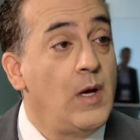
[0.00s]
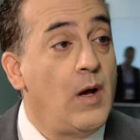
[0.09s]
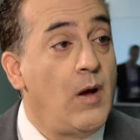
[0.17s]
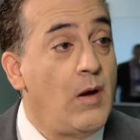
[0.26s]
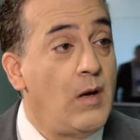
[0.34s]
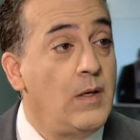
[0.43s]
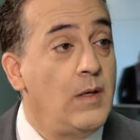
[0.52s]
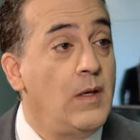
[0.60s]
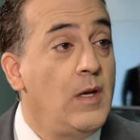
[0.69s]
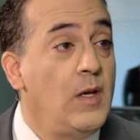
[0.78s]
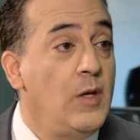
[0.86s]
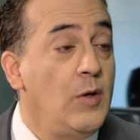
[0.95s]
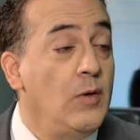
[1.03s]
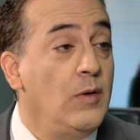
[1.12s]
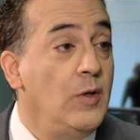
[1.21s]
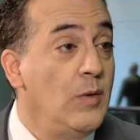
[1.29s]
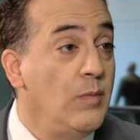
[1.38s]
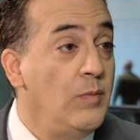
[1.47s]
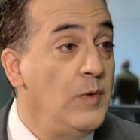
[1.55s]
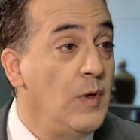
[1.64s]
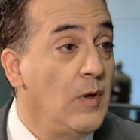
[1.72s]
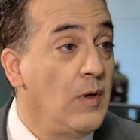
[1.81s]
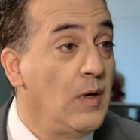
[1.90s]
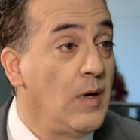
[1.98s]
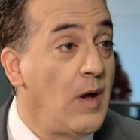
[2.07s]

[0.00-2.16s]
on your